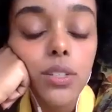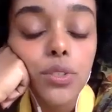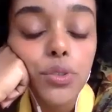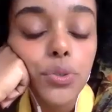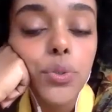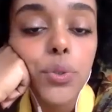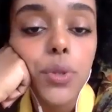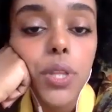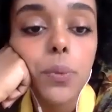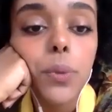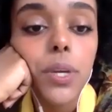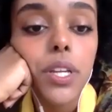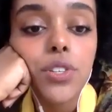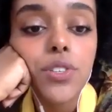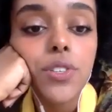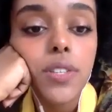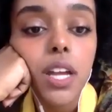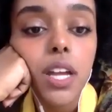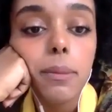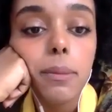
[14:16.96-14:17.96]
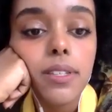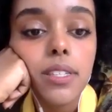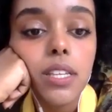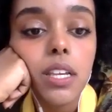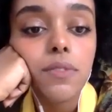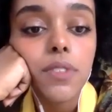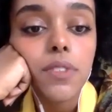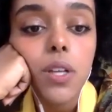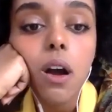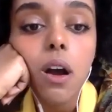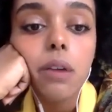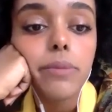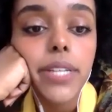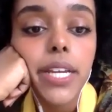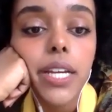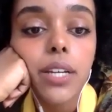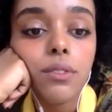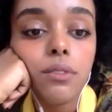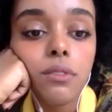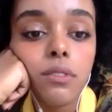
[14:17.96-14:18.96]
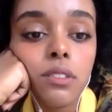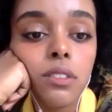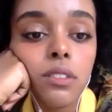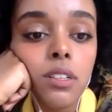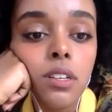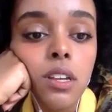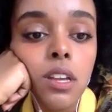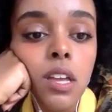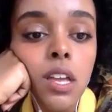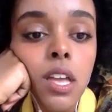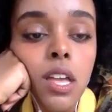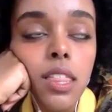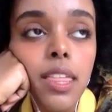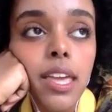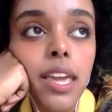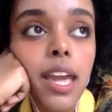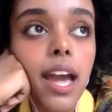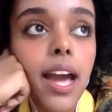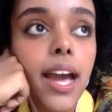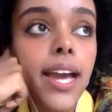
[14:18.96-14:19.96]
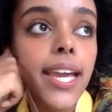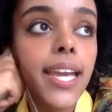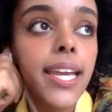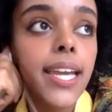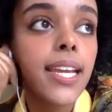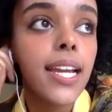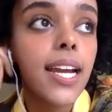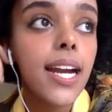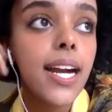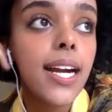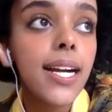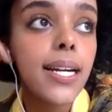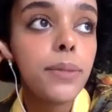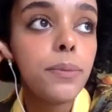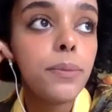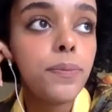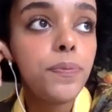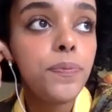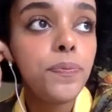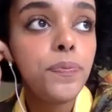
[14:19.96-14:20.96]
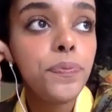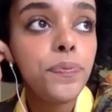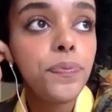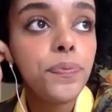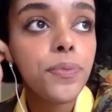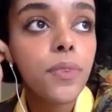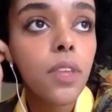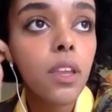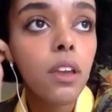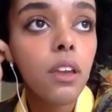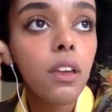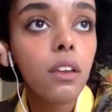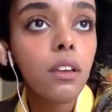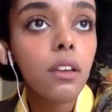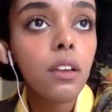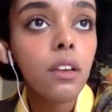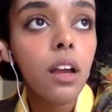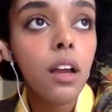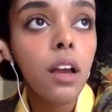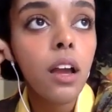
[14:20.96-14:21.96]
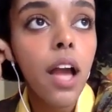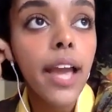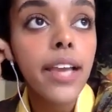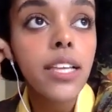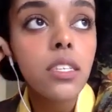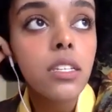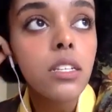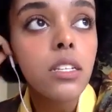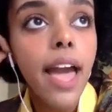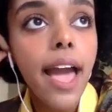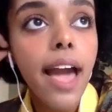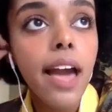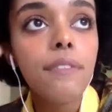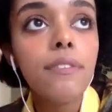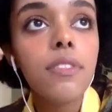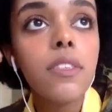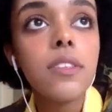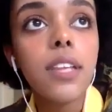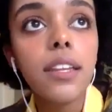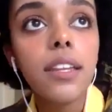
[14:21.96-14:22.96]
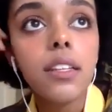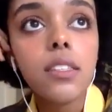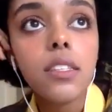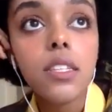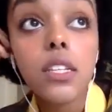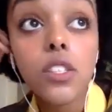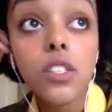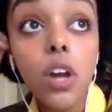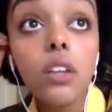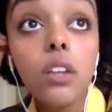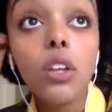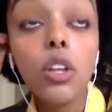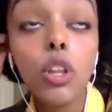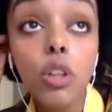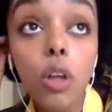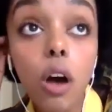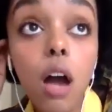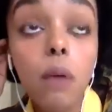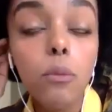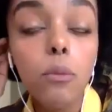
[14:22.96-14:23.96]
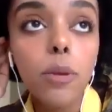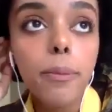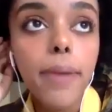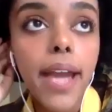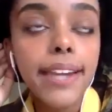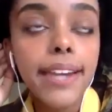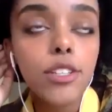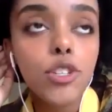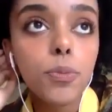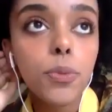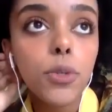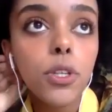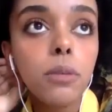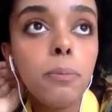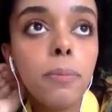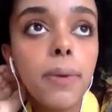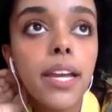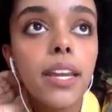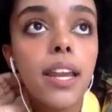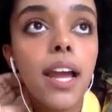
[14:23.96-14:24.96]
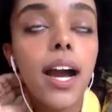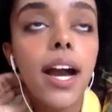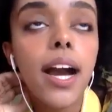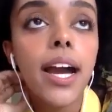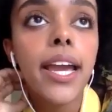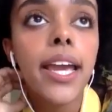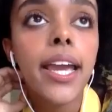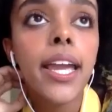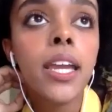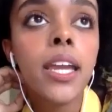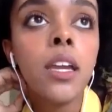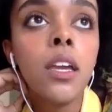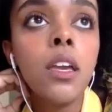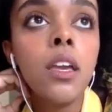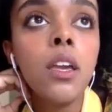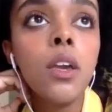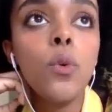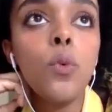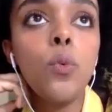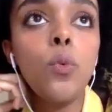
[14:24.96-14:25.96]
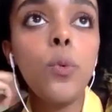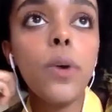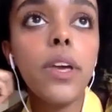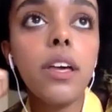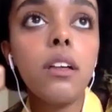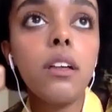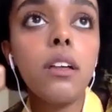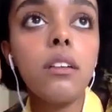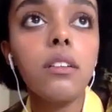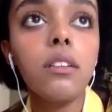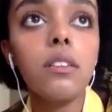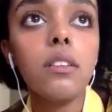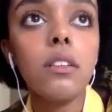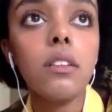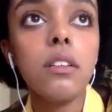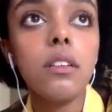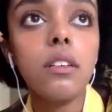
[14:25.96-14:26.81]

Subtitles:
truly would just tell myself to calm down. Like I still have this tendency. It's gotten a lot more manageable, but I will.